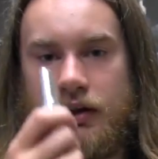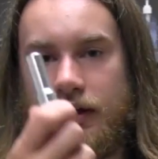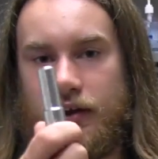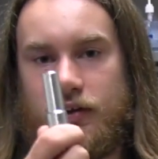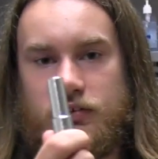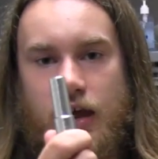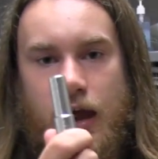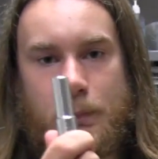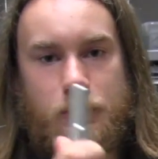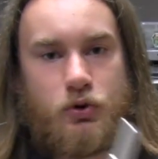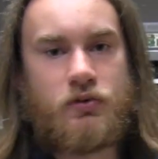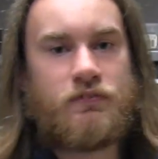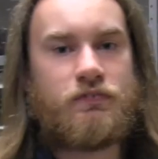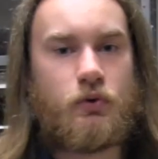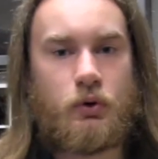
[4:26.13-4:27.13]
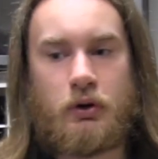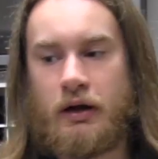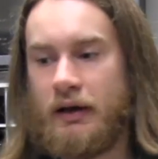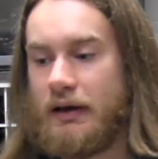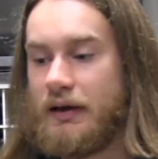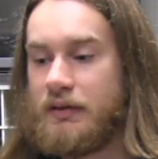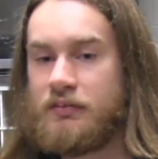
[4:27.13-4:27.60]
an adapter
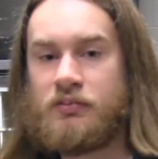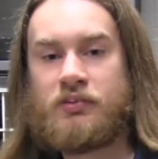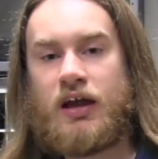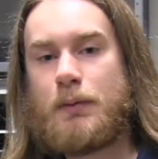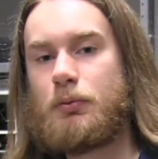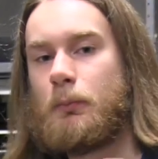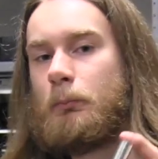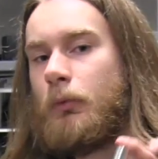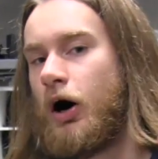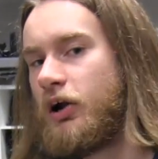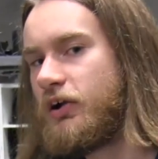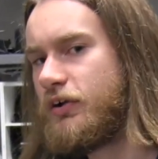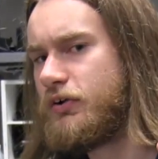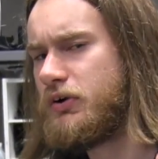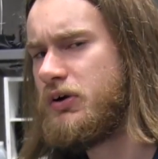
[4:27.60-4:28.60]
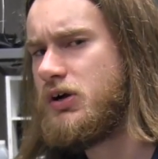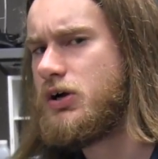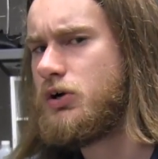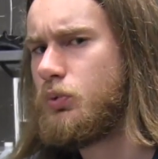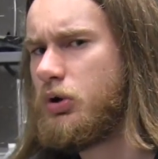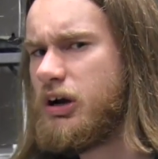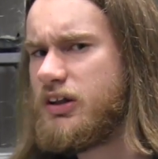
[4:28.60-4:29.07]
for a type of monitor.
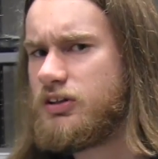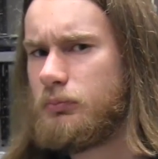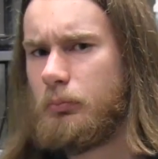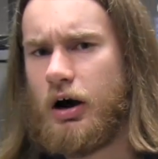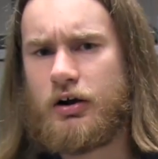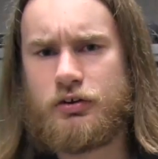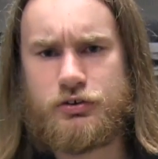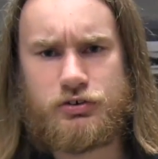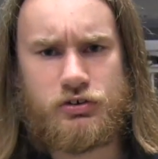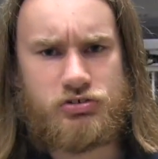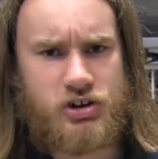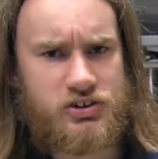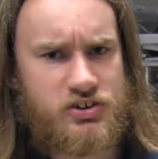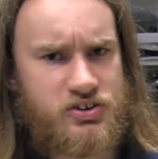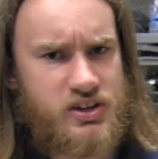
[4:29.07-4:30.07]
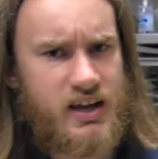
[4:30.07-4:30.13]
We'll get into monitors in just a